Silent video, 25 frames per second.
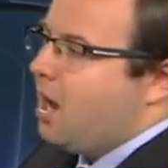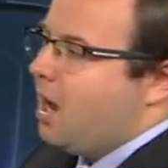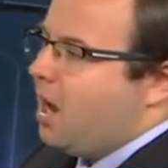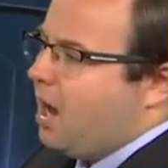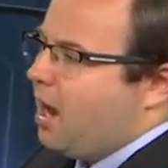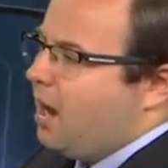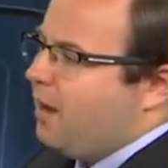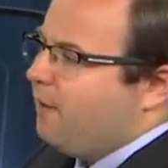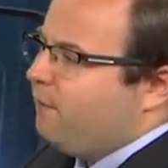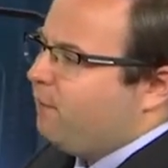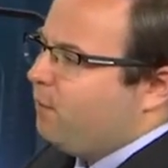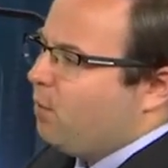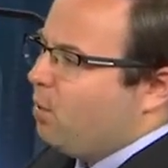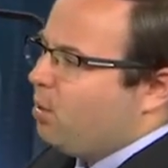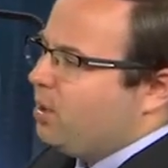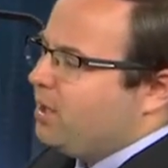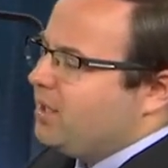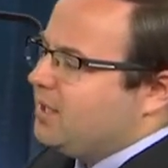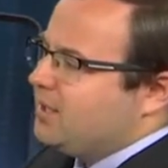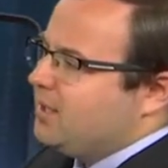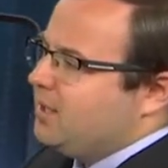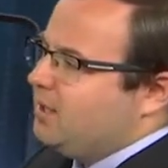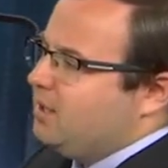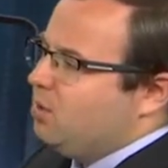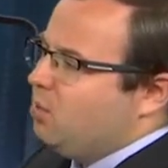High
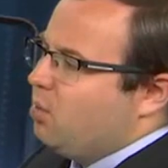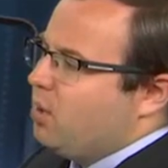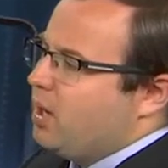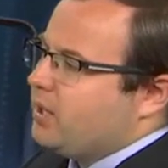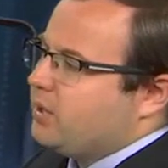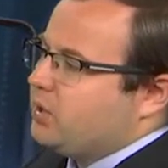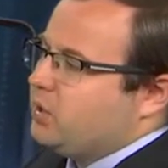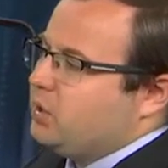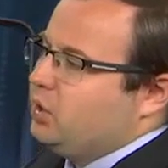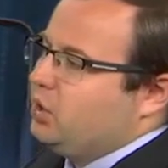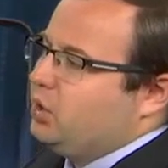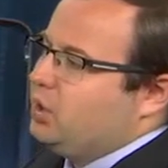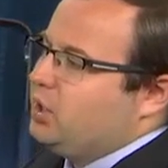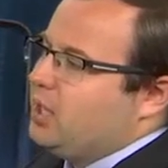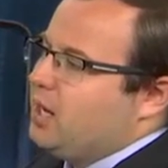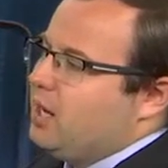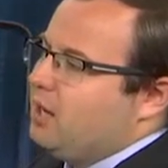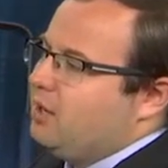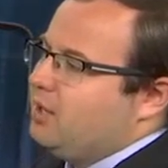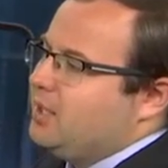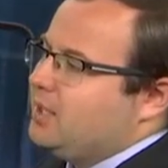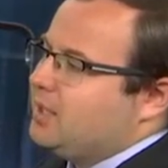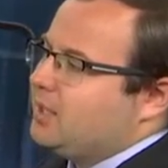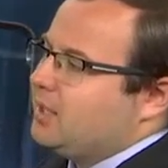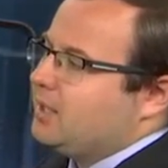40s in the western
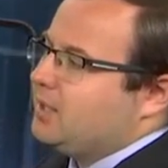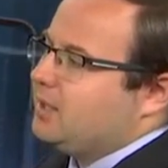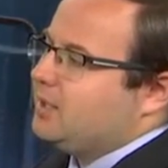counties,